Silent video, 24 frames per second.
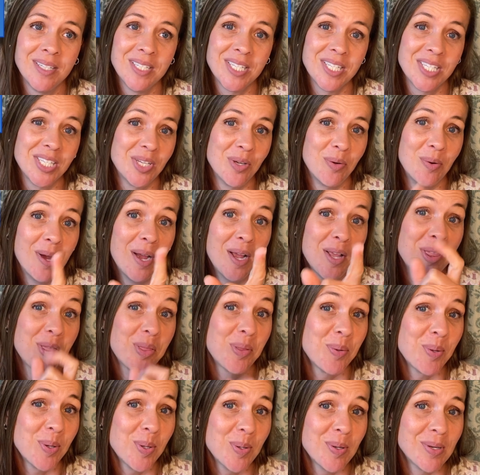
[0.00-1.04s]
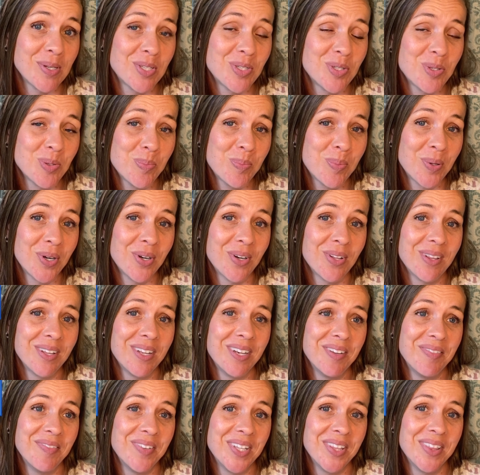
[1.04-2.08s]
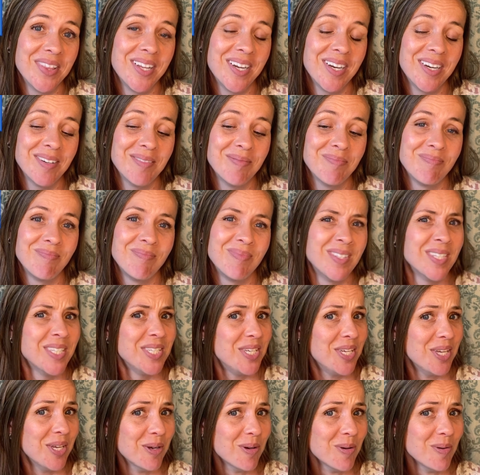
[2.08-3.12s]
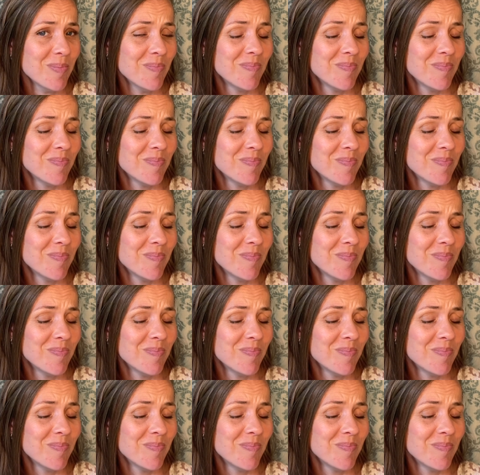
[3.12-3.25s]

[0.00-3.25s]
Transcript: So I threw a superlative in there. Did you?